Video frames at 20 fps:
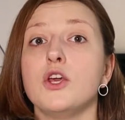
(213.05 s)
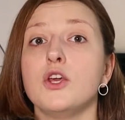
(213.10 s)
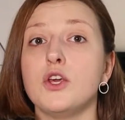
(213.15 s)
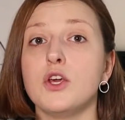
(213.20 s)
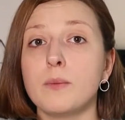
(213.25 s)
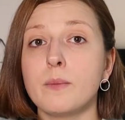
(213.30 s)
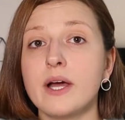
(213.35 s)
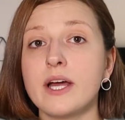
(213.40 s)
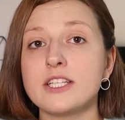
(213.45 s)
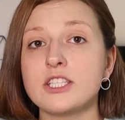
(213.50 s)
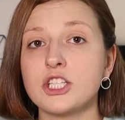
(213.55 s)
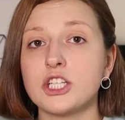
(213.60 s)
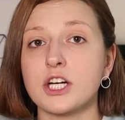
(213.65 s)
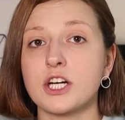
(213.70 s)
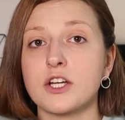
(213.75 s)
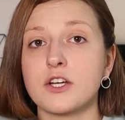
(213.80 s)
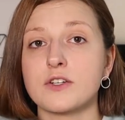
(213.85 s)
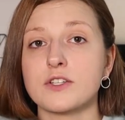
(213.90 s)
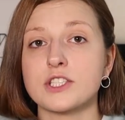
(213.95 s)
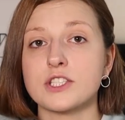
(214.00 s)
you might
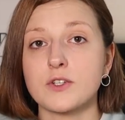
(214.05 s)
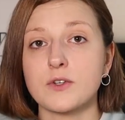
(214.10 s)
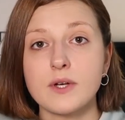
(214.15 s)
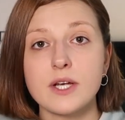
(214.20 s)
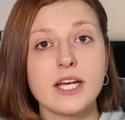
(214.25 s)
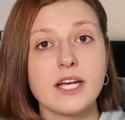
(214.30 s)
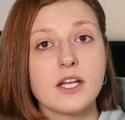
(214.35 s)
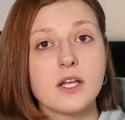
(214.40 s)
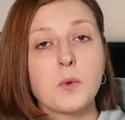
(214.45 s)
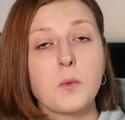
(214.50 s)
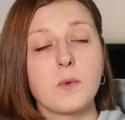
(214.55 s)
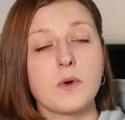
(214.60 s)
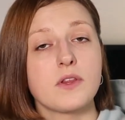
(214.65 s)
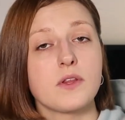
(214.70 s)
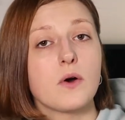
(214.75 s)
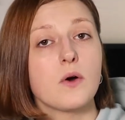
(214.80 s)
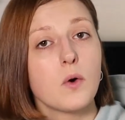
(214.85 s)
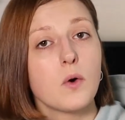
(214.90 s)
share your screen with